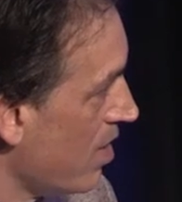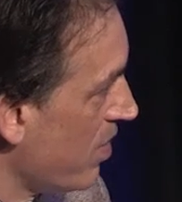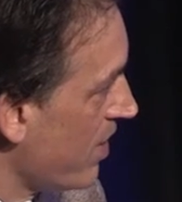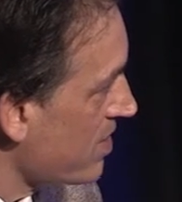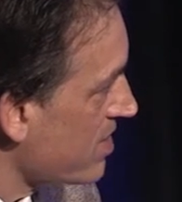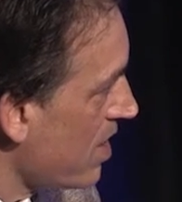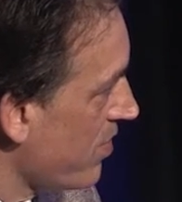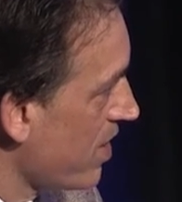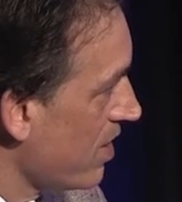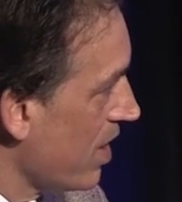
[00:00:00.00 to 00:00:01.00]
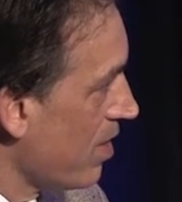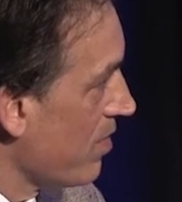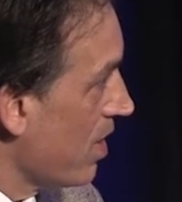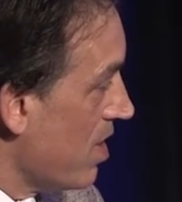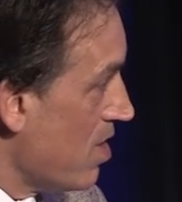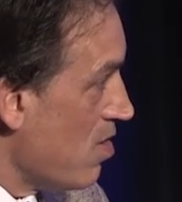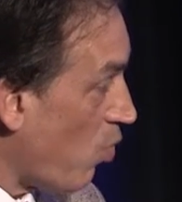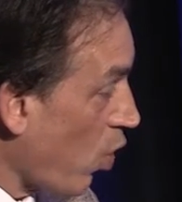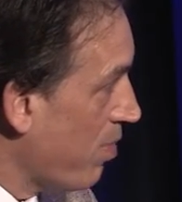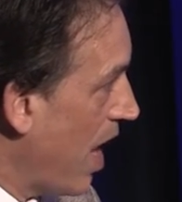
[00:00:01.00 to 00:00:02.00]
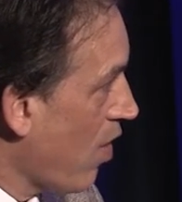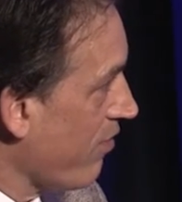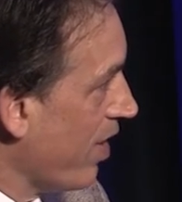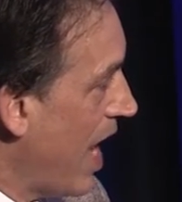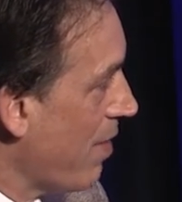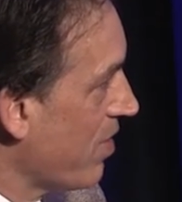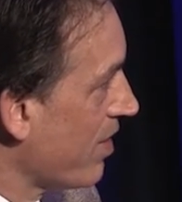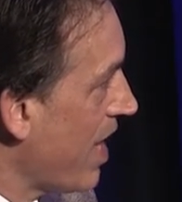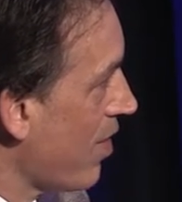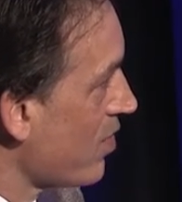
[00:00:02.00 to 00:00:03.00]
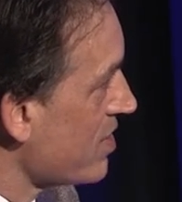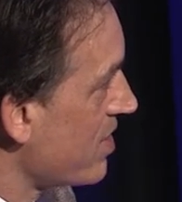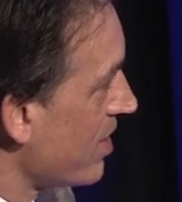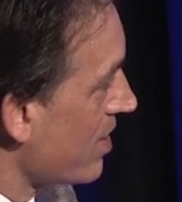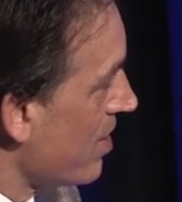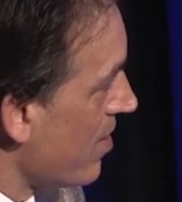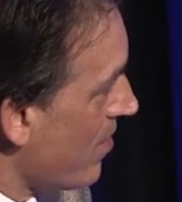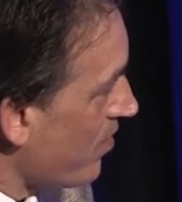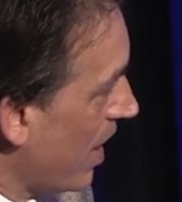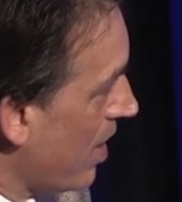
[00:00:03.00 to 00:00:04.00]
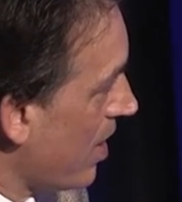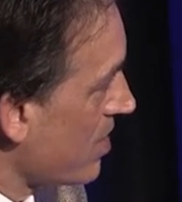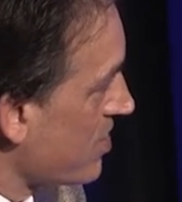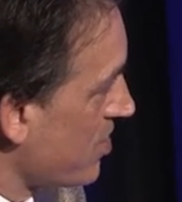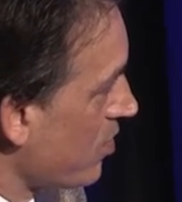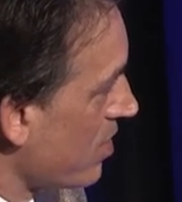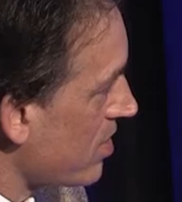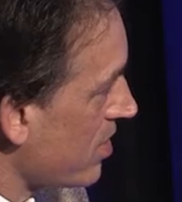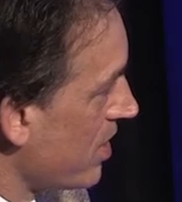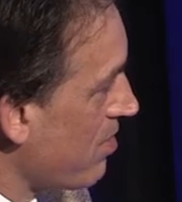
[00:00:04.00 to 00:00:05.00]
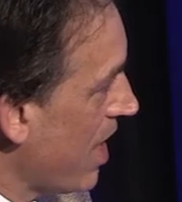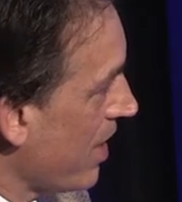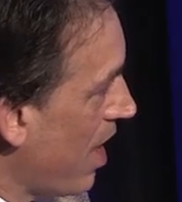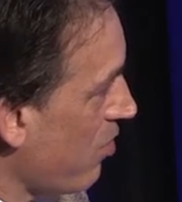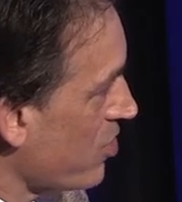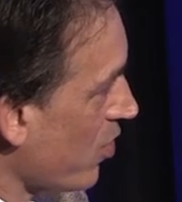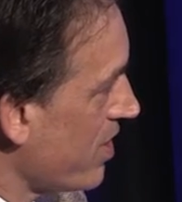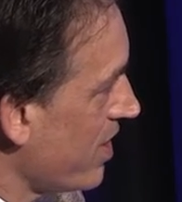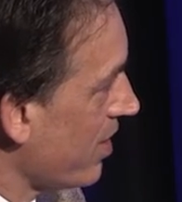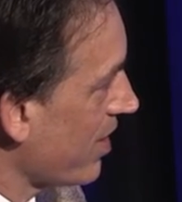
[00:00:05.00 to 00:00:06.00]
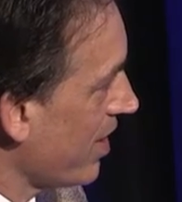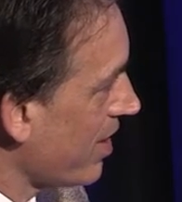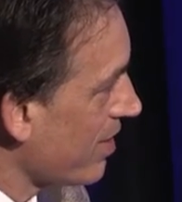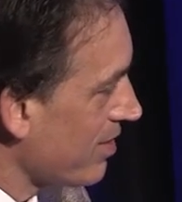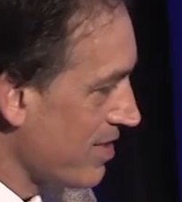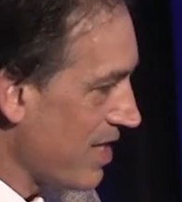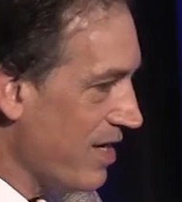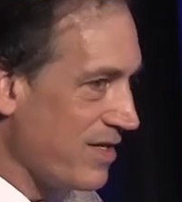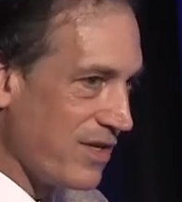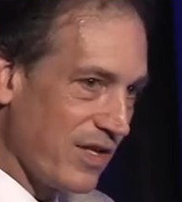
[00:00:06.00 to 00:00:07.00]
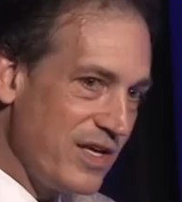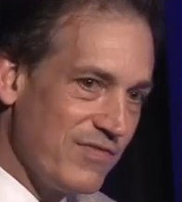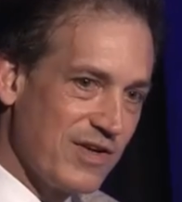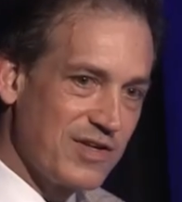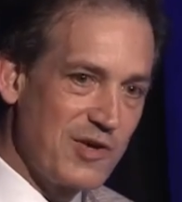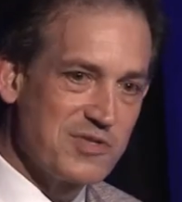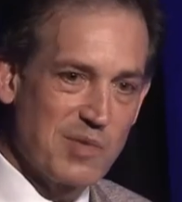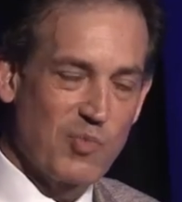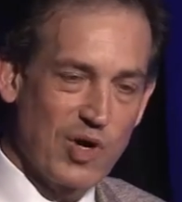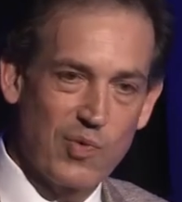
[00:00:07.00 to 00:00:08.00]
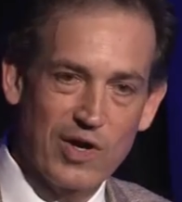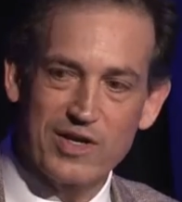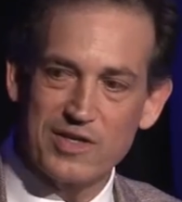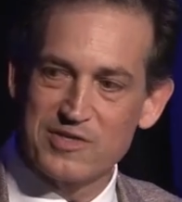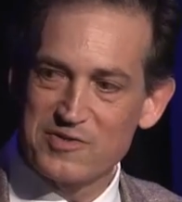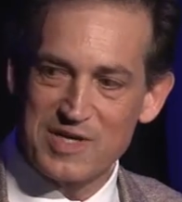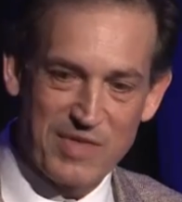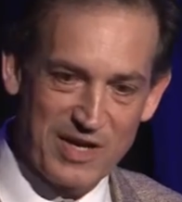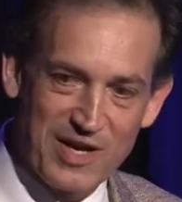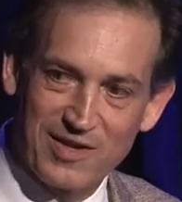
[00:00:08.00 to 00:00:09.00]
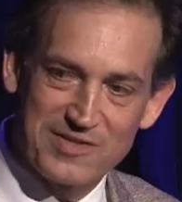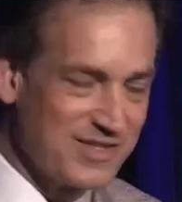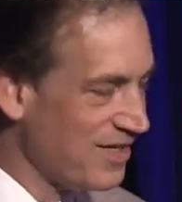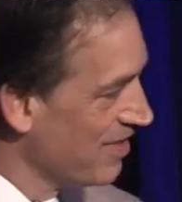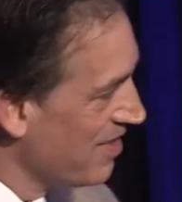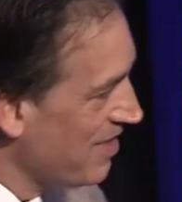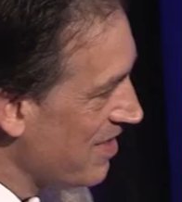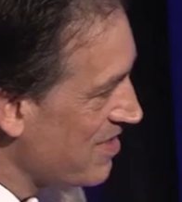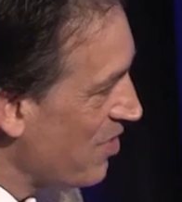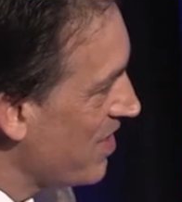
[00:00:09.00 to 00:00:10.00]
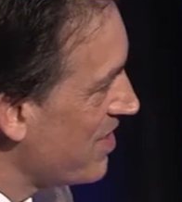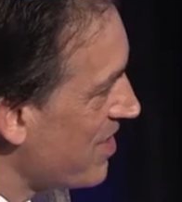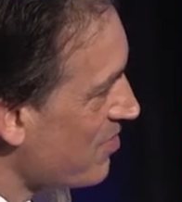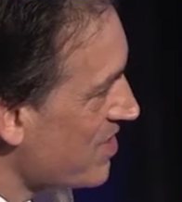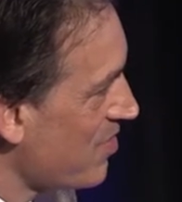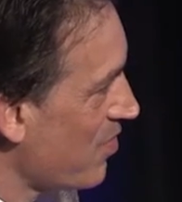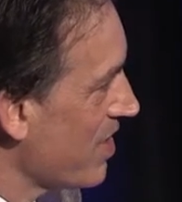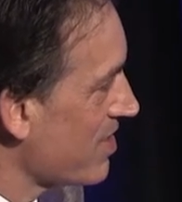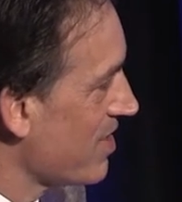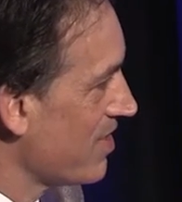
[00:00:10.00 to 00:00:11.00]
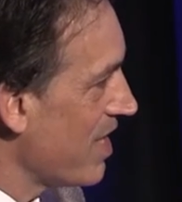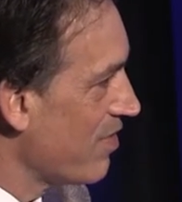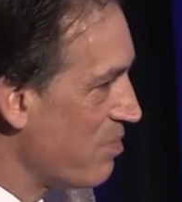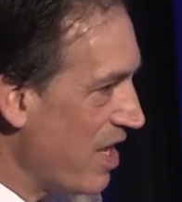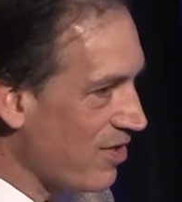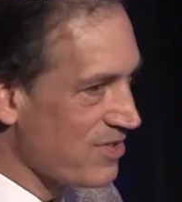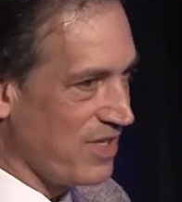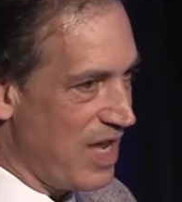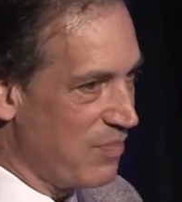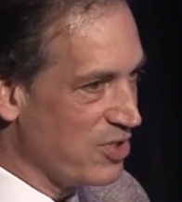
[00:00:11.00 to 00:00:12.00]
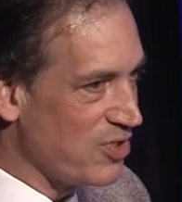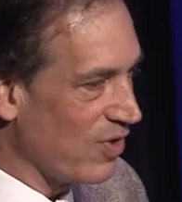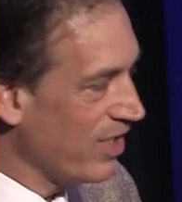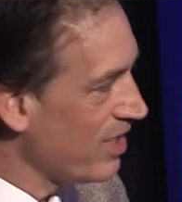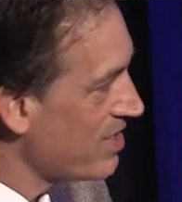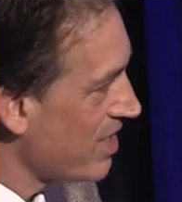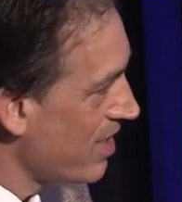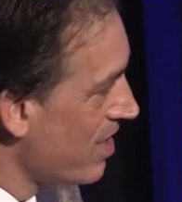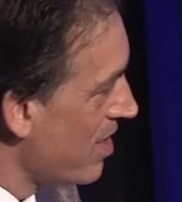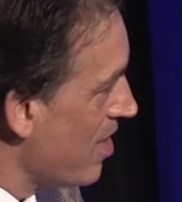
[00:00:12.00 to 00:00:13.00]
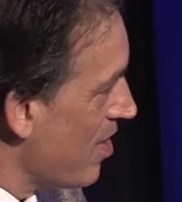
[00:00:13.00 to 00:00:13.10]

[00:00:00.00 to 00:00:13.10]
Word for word: But then something um, more powerful happened, and that was that uh, a student in my laboratory, Neil King, decided to leave and go somewhere where he could do something else. And so what he did was he went to David Baker's laboratory and he said,